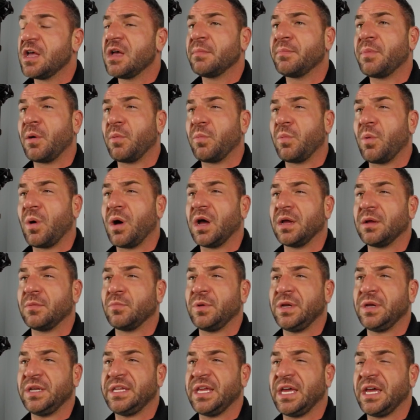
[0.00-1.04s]
But what
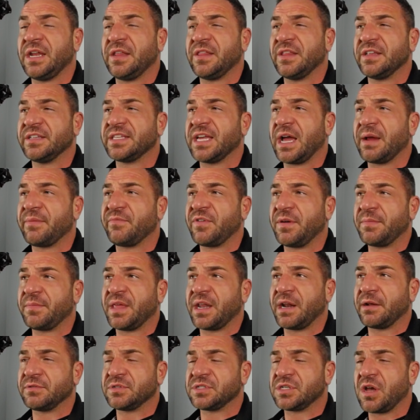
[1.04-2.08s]
we did in the time frame
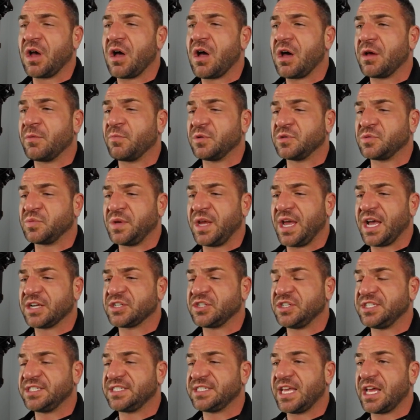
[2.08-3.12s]
that I was gone was we
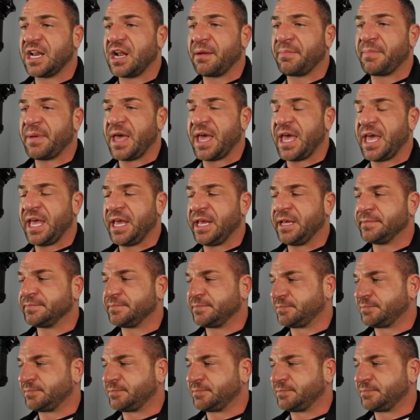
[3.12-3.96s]
actually set up a